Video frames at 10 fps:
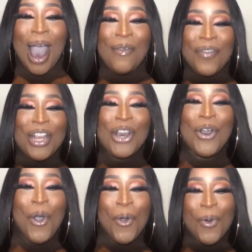I'm finna
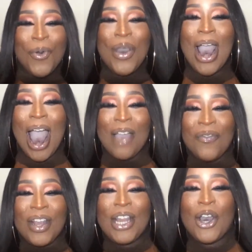
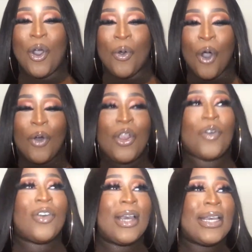go. Hold
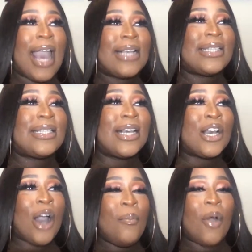on. Yes.
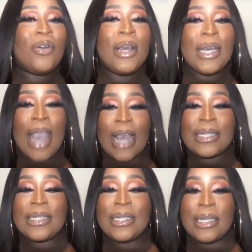Come on.
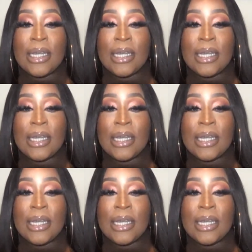Yes.